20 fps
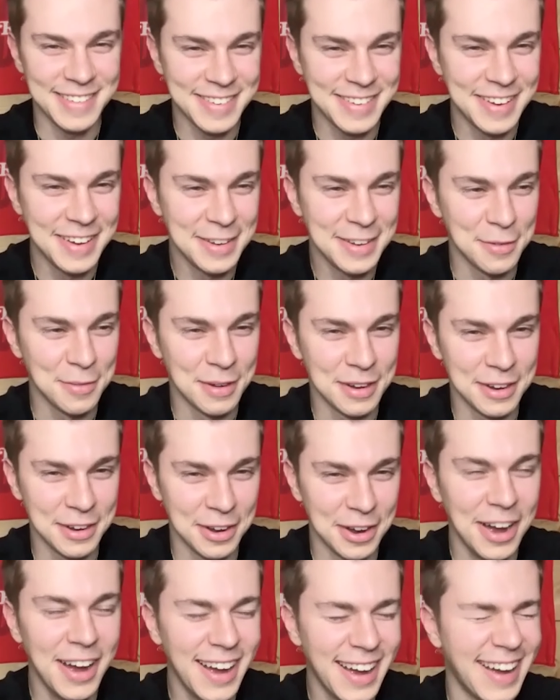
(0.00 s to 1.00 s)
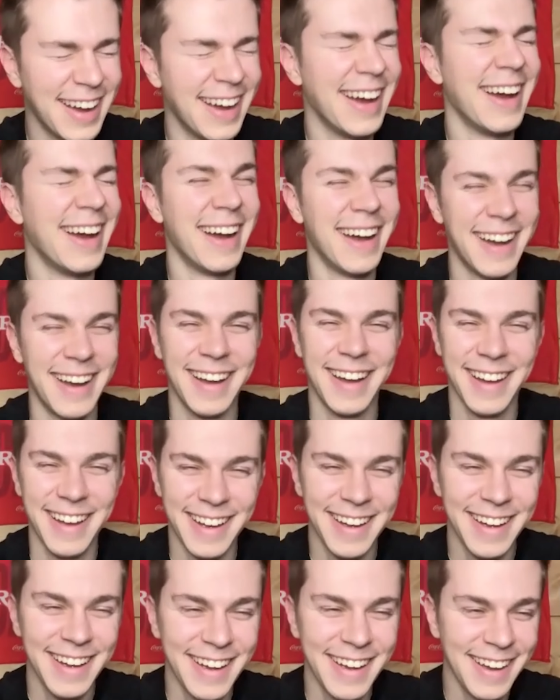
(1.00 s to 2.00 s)
Sees him and go, brutal.
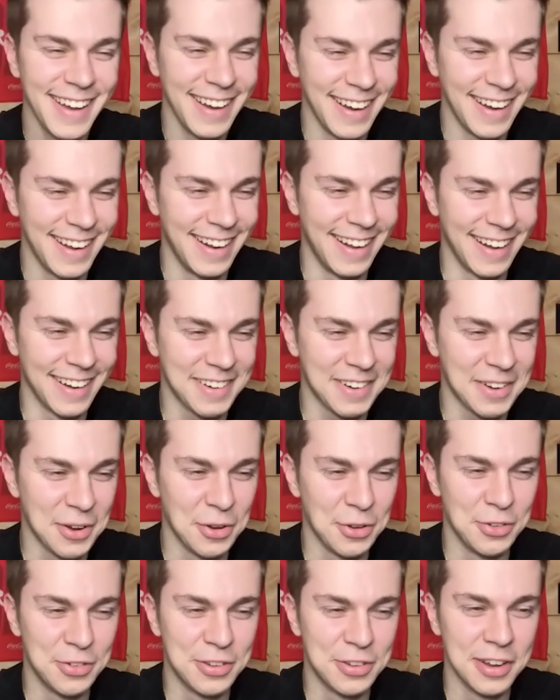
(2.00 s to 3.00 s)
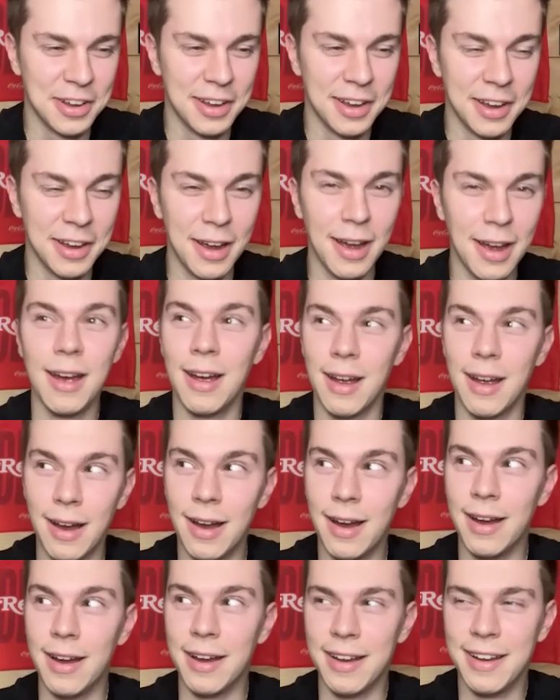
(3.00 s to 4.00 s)
Food ran. And Aunt goes,
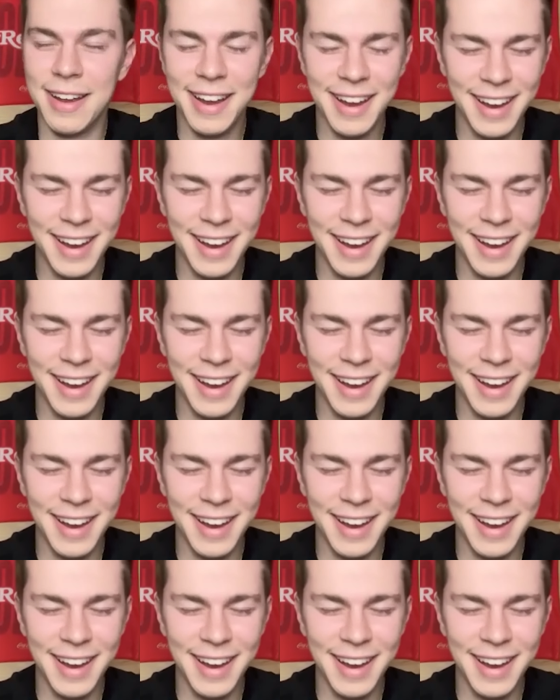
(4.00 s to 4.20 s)
hey.